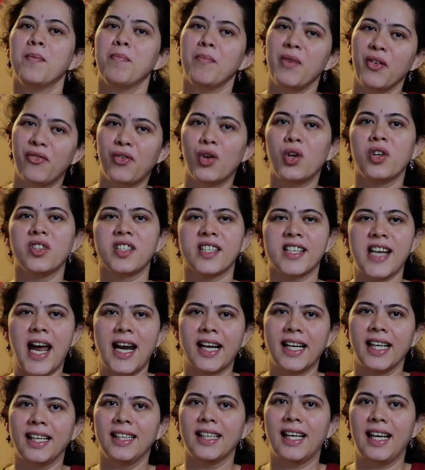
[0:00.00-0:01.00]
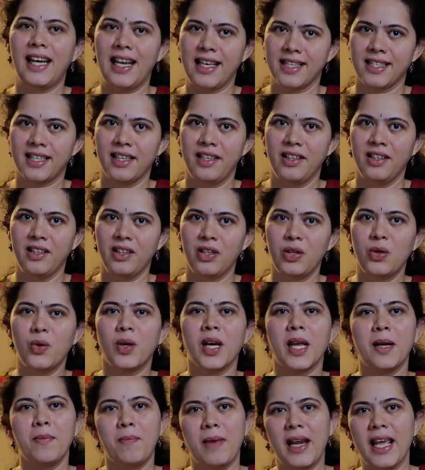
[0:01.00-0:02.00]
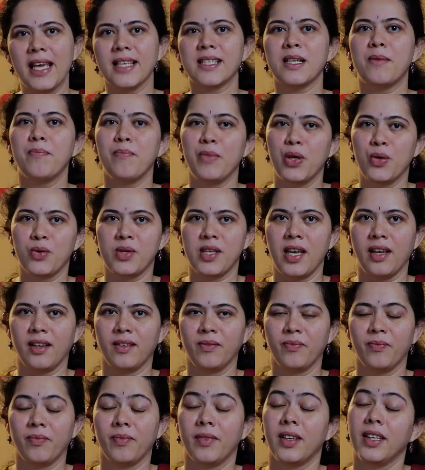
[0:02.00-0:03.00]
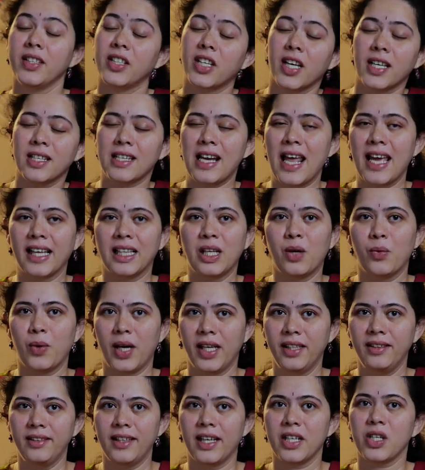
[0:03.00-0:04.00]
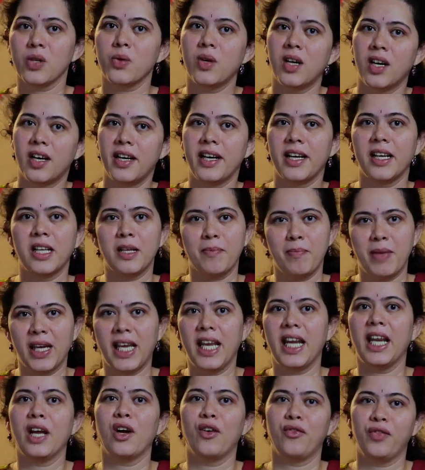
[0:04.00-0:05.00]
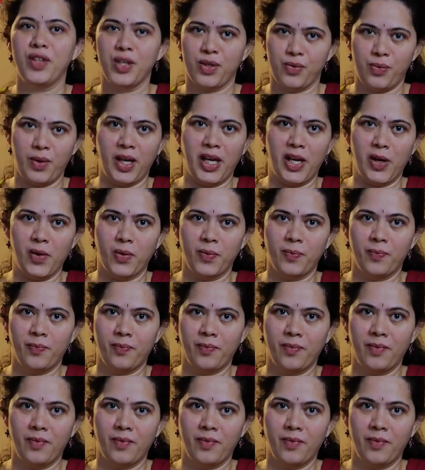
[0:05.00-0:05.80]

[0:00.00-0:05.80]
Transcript: Before starting the lesson, you can play some music, just like the one that you heard at the beginning of this video.